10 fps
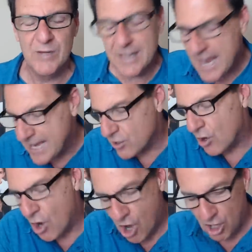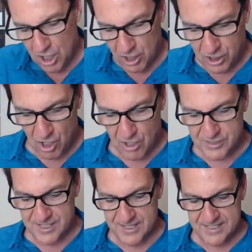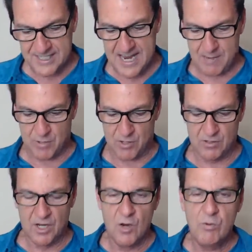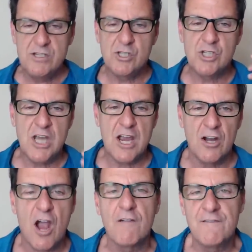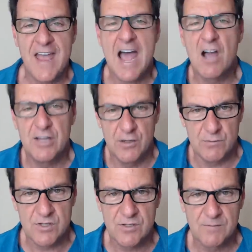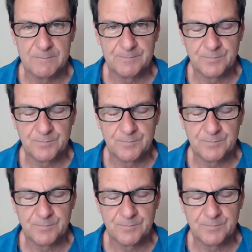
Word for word: We laid all our cards on the table we shared our values.